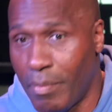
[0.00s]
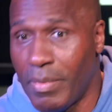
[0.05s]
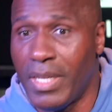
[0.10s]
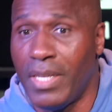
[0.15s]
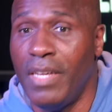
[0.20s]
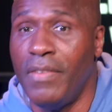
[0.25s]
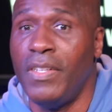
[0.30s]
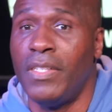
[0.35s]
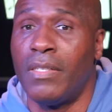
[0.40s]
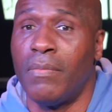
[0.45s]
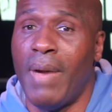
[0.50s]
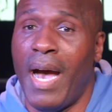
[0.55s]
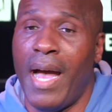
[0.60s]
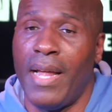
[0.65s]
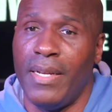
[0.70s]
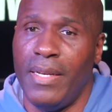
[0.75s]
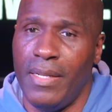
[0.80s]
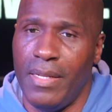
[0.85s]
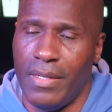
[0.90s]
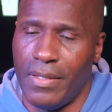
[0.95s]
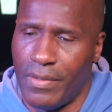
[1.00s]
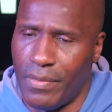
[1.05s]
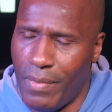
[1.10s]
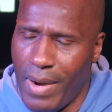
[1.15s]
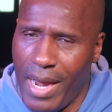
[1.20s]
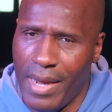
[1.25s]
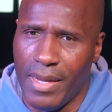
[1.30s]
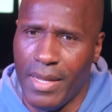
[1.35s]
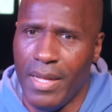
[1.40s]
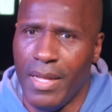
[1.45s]
gonna give you some ideas,
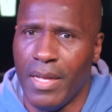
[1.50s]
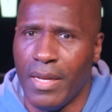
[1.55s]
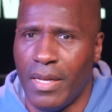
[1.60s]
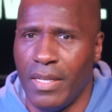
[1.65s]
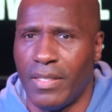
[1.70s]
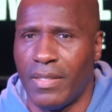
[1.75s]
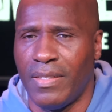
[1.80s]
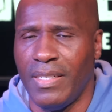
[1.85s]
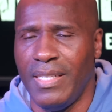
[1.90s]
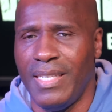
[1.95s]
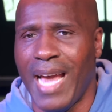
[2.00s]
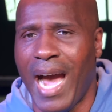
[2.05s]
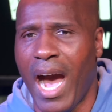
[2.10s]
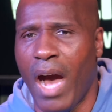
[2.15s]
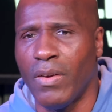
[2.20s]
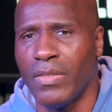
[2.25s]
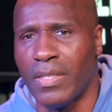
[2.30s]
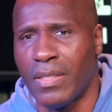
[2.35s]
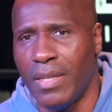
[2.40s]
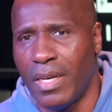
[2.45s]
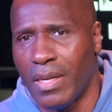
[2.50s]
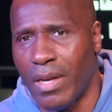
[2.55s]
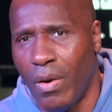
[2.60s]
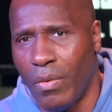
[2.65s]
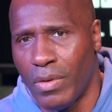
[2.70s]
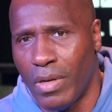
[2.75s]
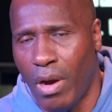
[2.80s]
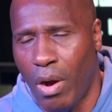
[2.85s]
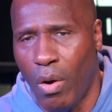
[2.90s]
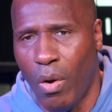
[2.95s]
right? Cause see, y'all stuck
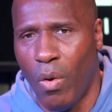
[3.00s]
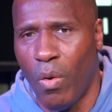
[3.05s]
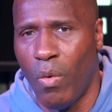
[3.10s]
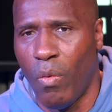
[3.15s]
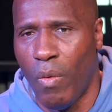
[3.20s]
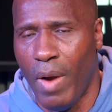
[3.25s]
on the old